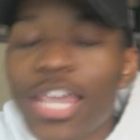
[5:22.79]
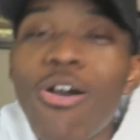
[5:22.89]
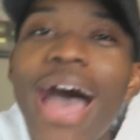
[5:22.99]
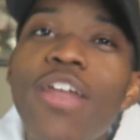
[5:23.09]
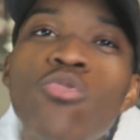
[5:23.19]

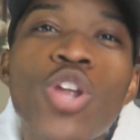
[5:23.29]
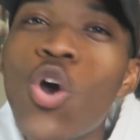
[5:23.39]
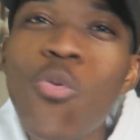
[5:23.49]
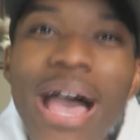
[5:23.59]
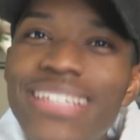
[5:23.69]
now, I don't
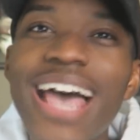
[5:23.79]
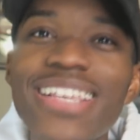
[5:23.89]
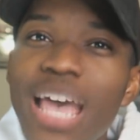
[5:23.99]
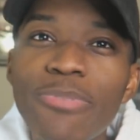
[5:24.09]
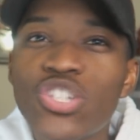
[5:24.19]
know why
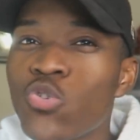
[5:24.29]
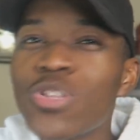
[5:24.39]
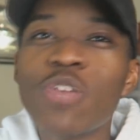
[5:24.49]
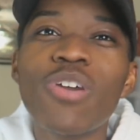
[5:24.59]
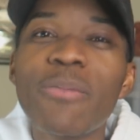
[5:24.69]
Zaza Pachulia